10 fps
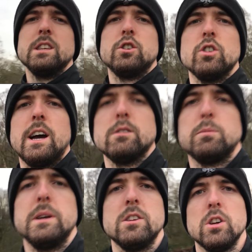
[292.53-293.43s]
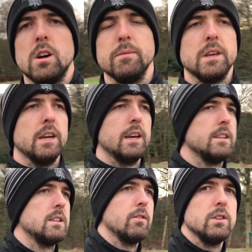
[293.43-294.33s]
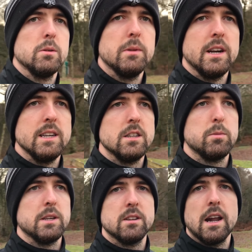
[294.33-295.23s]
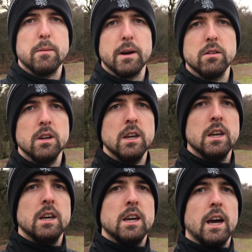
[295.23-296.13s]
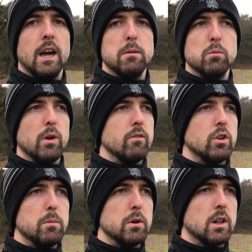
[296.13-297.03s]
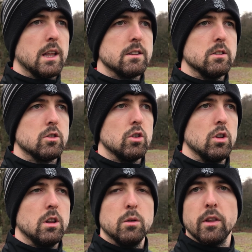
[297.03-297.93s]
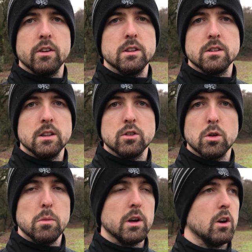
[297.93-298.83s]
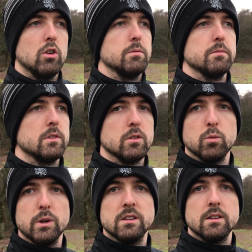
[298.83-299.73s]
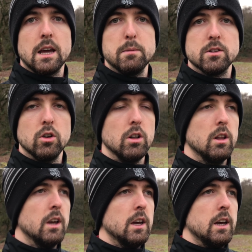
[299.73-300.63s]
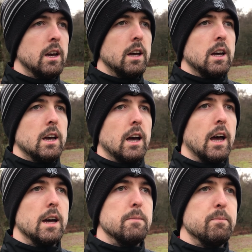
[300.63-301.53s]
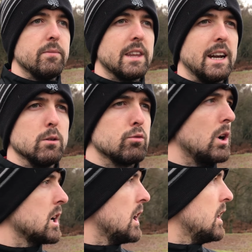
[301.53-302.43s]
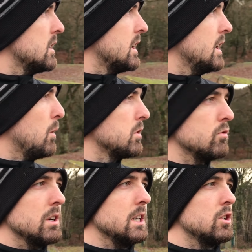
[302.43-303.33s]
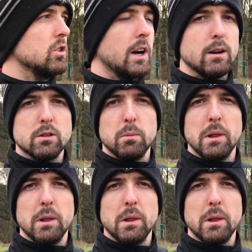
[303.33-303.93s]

really sure how to play the shot. It's definitely something I need to speak to Dan about. We haven't done a bunker lesson at all, whether it's in the summer or winter time at all. And it was rock hard. I wasn't really sure how to